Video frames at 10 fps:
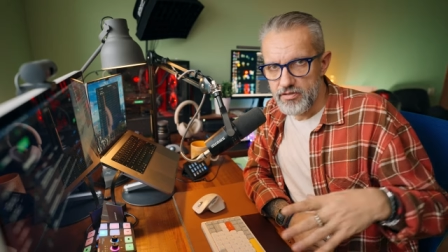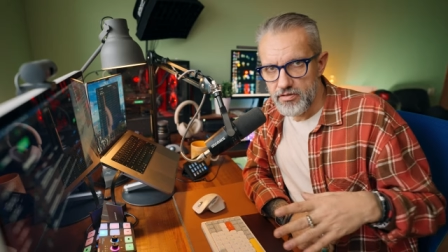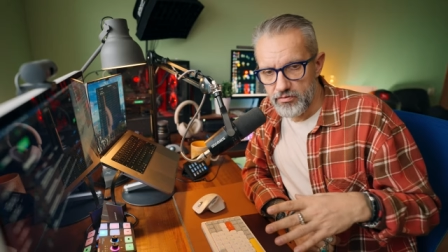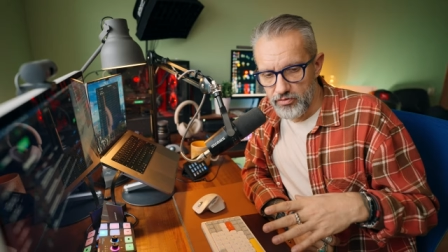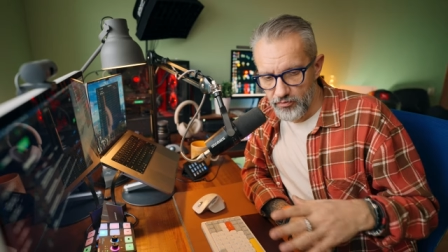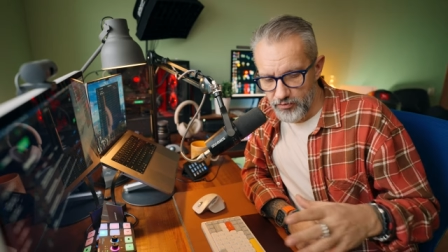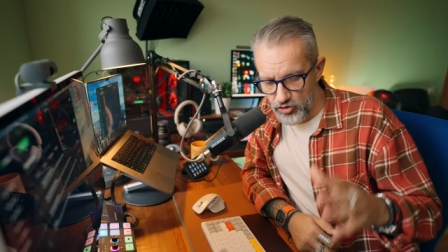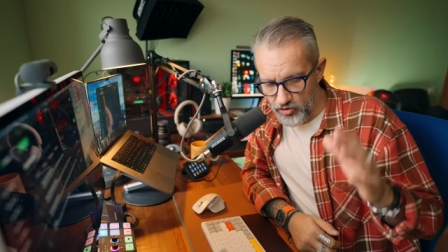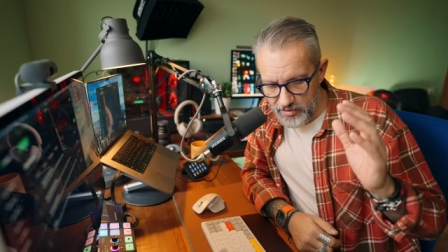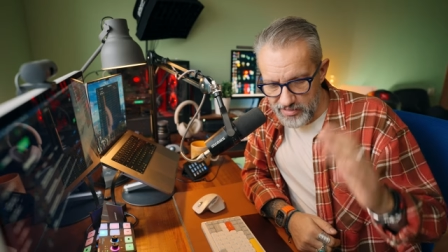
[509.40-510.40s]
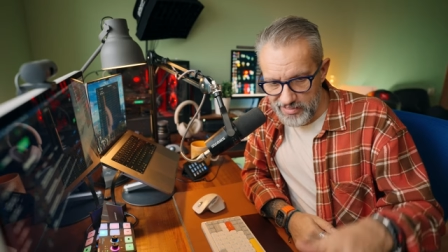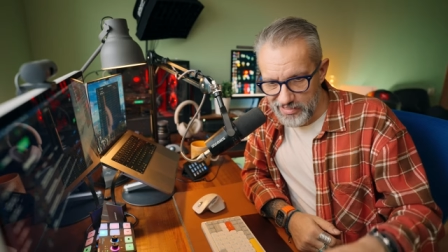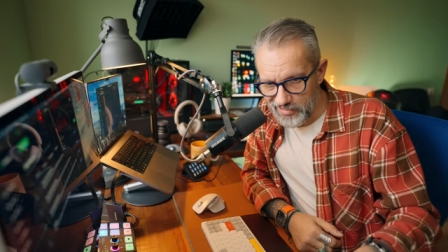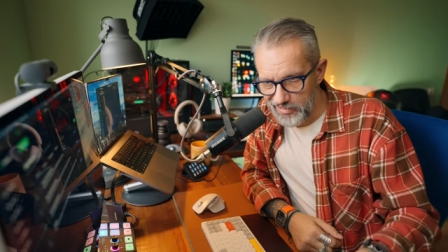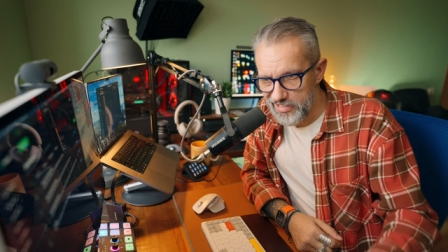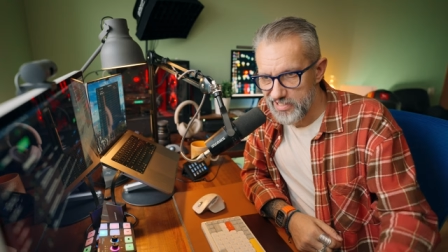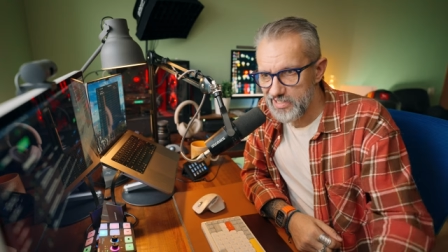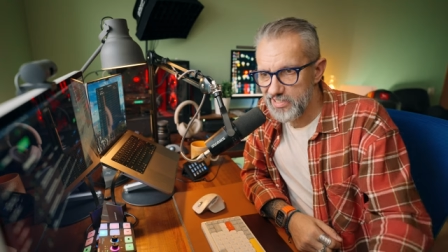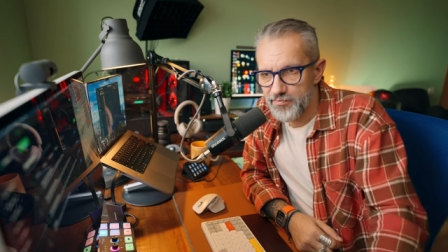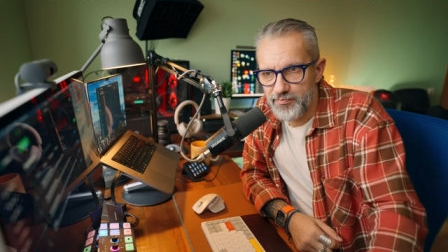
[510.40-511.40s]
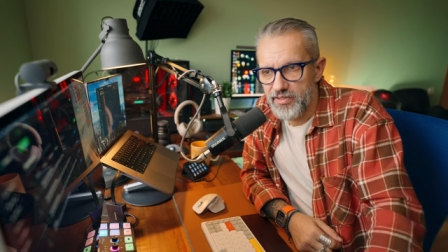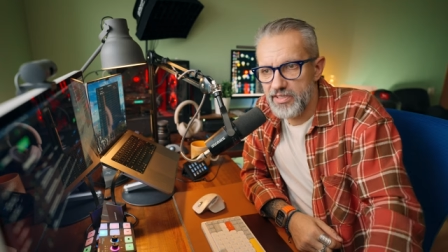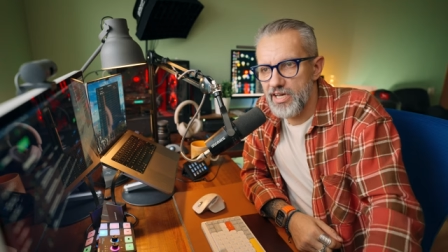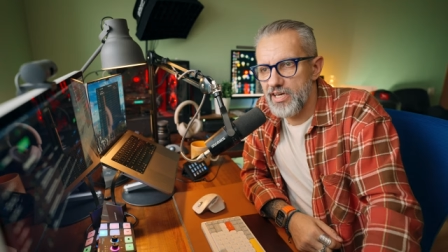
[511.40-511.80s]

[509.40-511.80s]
So, new feature is released uh,